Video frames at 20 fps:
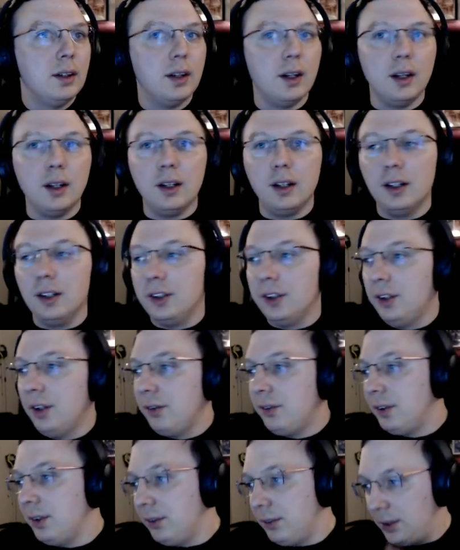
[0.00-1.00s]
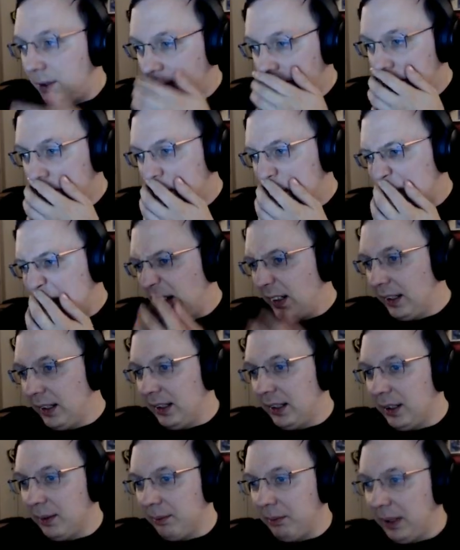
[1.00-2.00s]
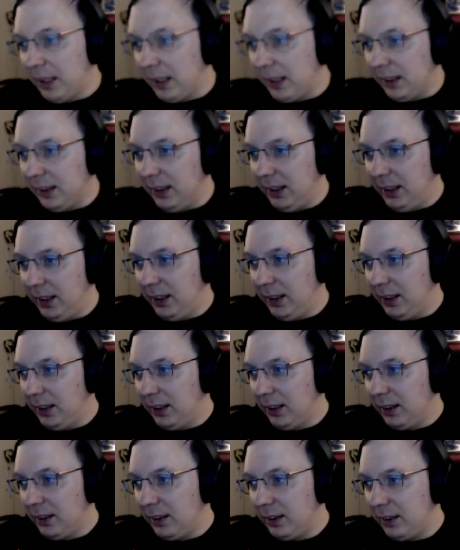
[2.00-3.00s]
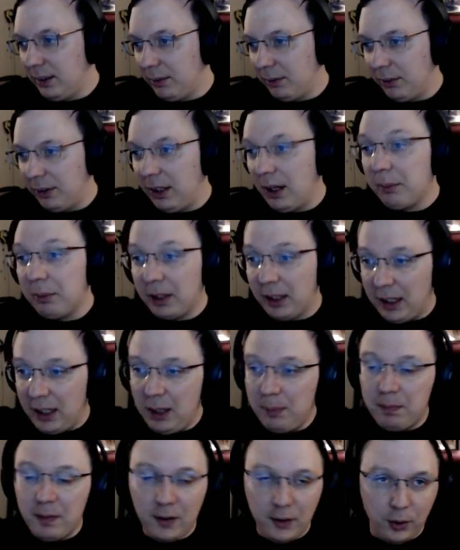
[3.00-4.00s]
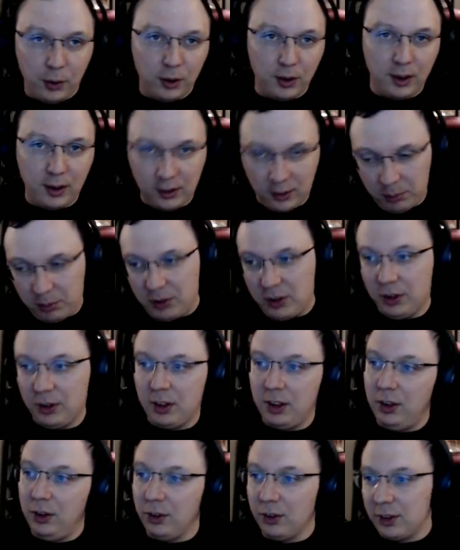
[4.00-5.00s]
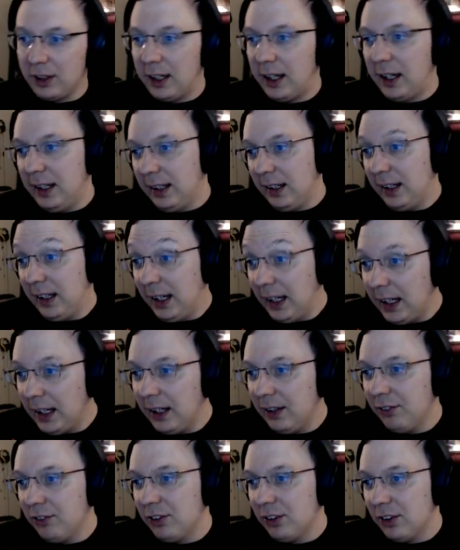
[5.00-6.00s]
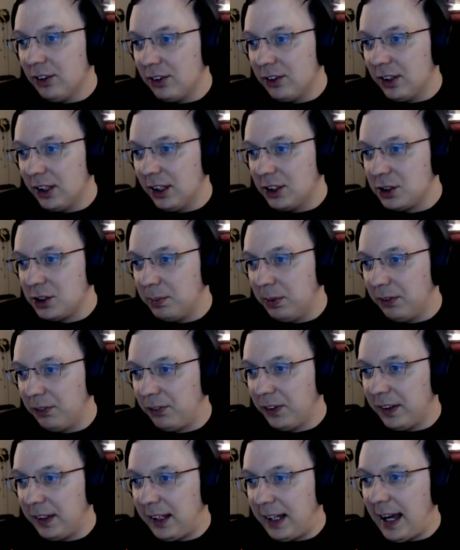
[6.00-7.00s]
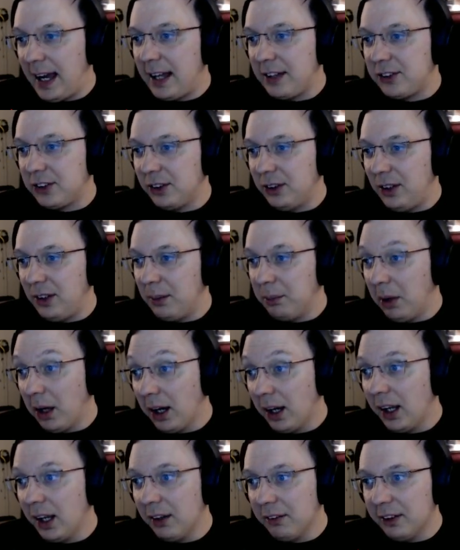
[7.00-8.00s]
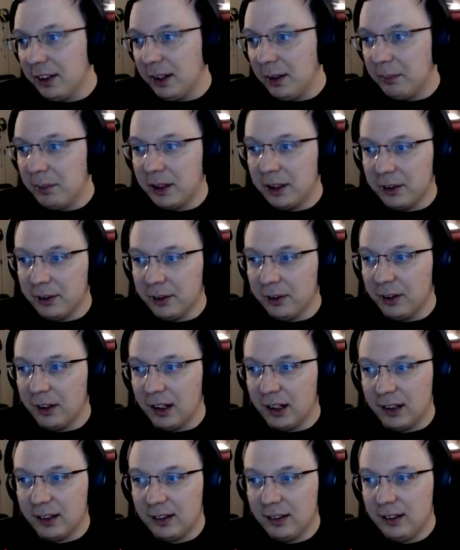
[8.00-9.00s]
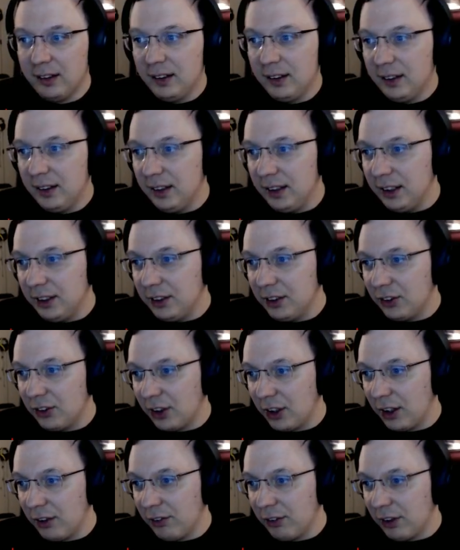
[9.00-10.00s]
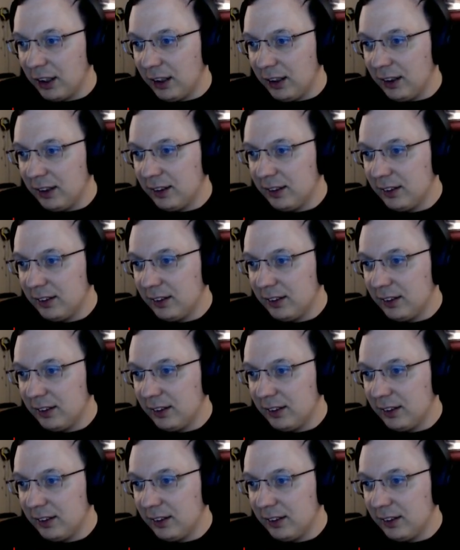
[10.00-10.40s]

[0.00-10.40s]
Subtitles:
Okay, come back in here. I'm going to keep the door because I'm still going to use that in caves and such. But for the castle, I'm going to give it a better door. It deserves it.